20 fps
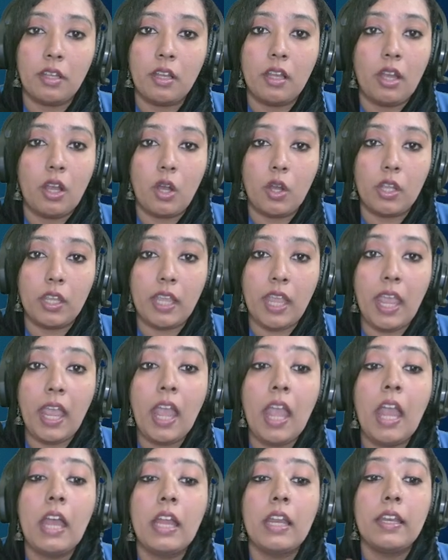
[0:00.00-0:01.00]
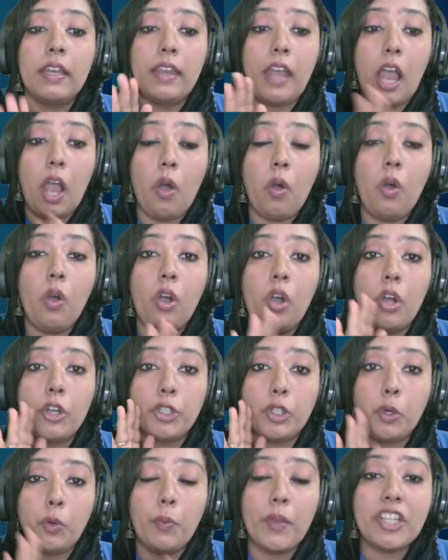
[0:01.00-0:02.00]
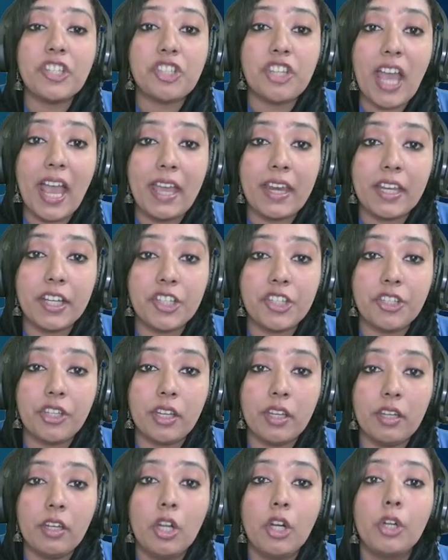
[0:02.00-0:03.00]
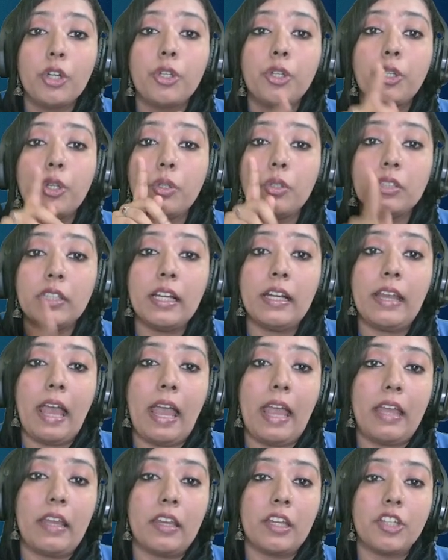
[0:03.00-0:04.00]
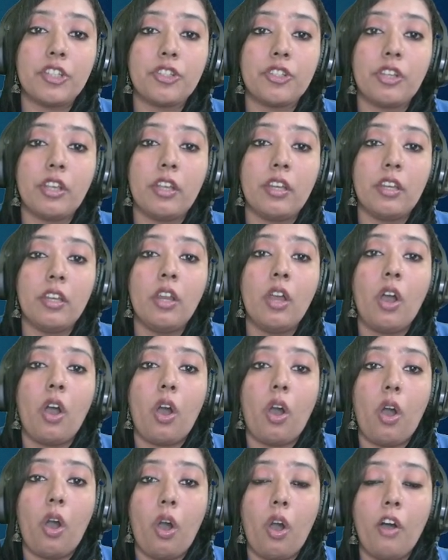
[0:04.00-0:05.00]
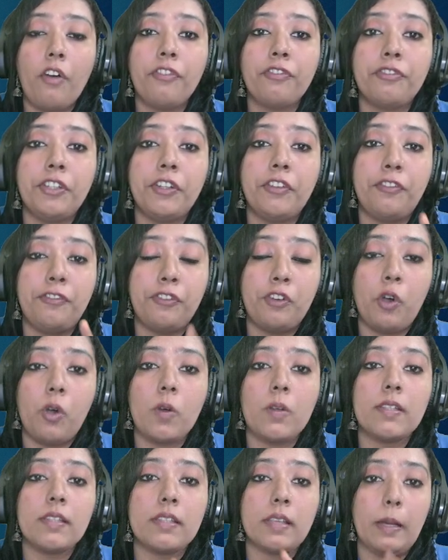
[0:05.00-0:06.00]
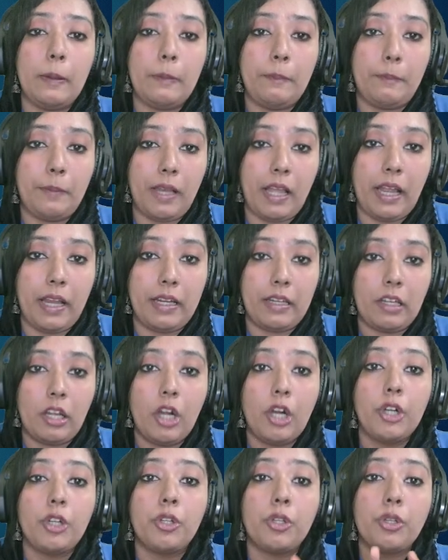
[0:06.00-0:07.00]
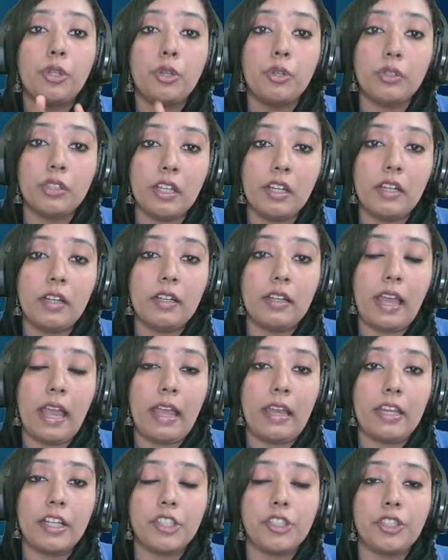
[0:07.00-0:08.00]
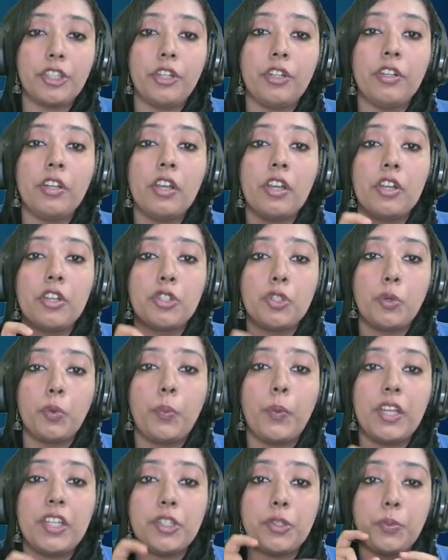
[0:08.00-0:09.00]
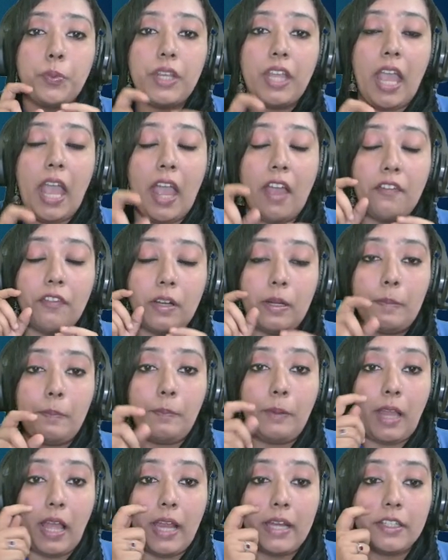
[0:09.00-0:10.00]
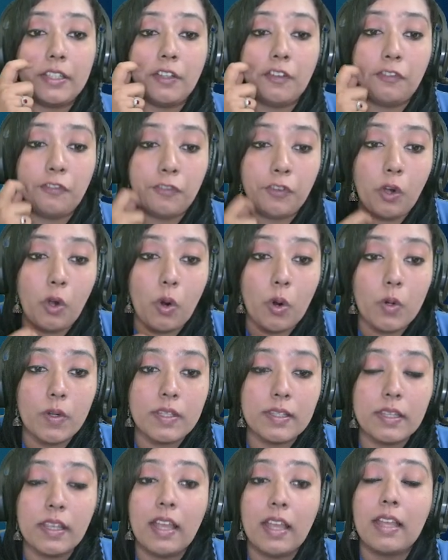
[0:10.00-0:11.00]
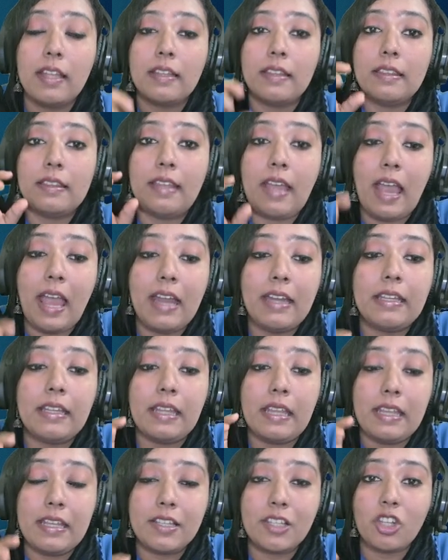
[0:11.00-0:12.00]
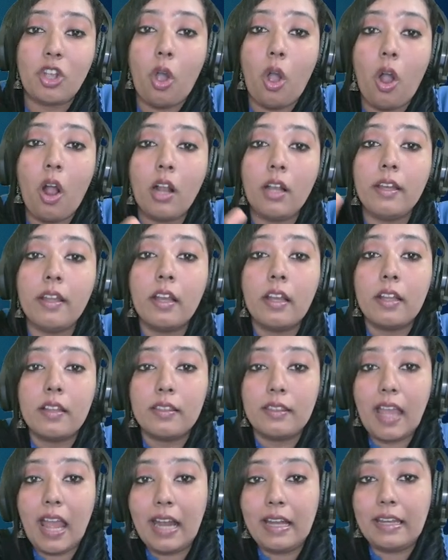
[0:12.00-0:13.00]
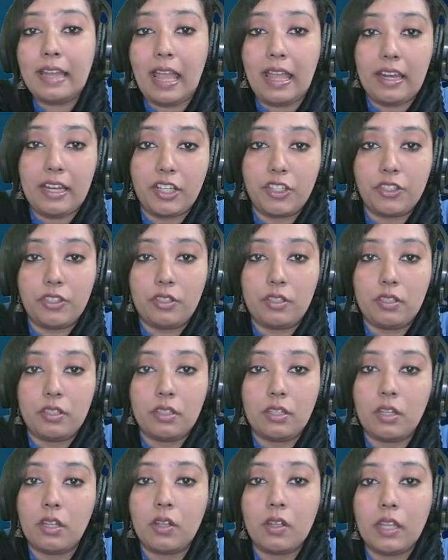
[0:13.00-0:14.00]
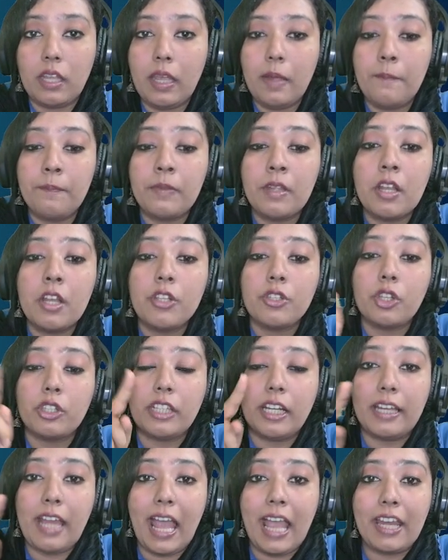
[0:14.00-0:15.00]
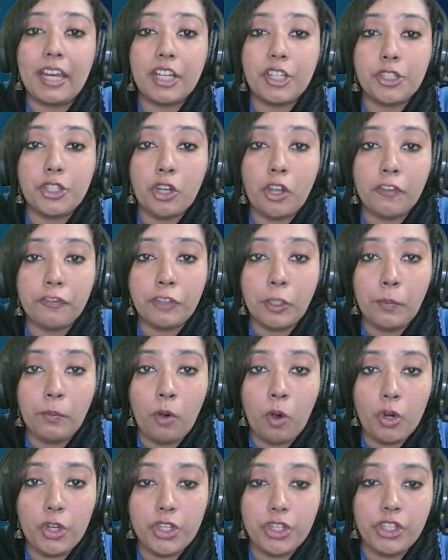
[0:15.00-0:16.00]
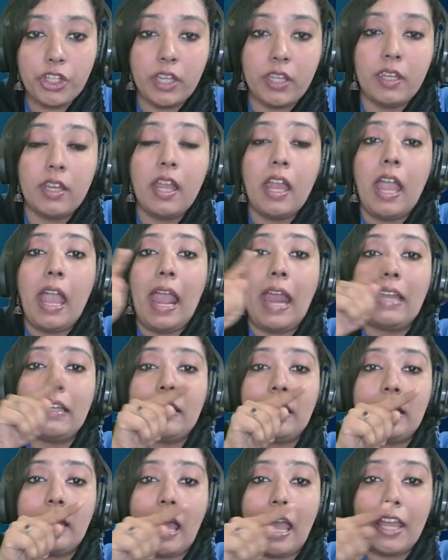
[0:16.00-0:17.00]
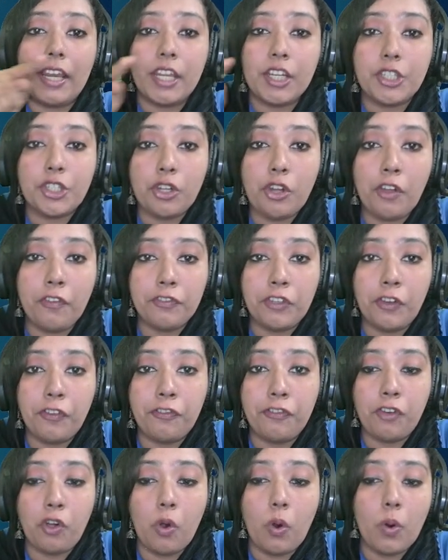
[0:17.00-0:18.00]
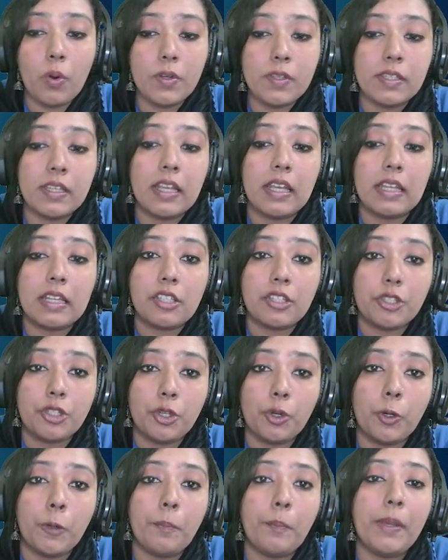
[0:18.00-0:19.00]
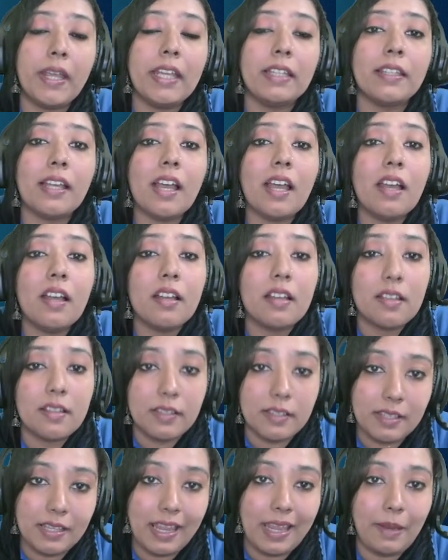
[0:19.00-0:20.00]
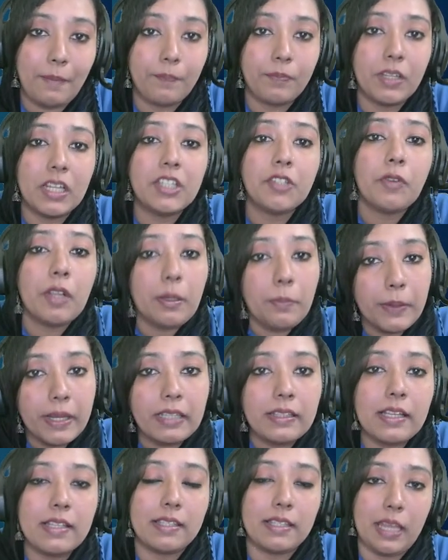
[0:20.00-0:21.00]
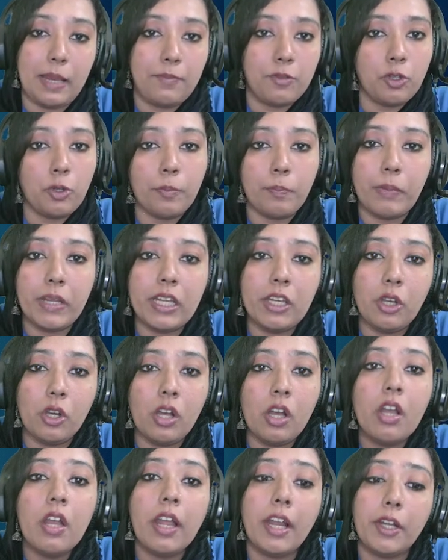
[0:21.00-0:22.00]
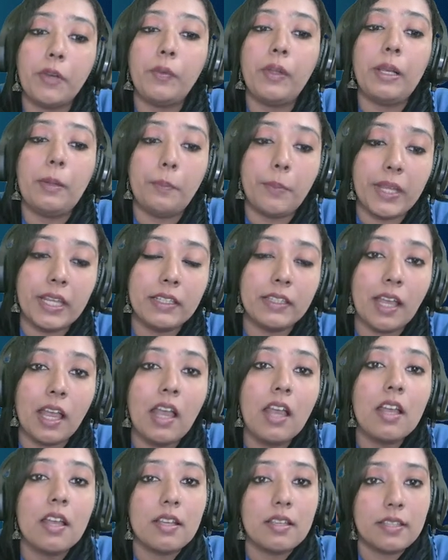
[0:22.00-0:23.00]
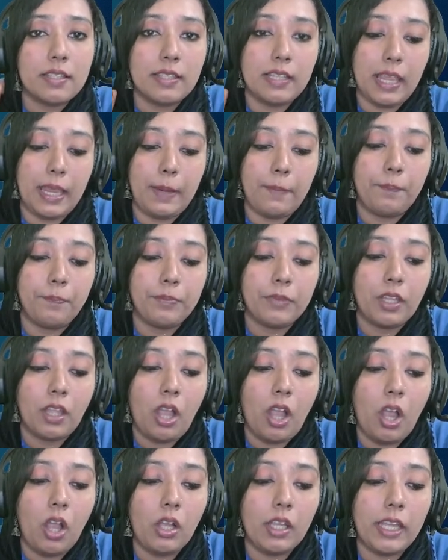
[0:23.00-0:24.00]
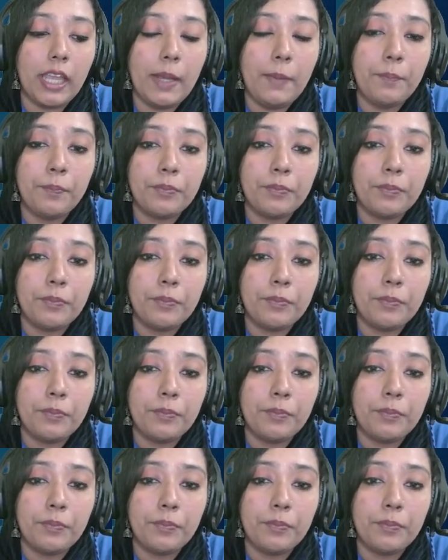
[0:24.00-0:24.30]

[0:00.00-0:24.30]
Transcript: Okay. Now, to which direction? To the direction of the force applied. To the direction to which we have applied the force, that is called that direction. Okay. So, the direction of the motion and the direction of the force should be the same. It will be the same. Should be, no? It will be the same. Okay.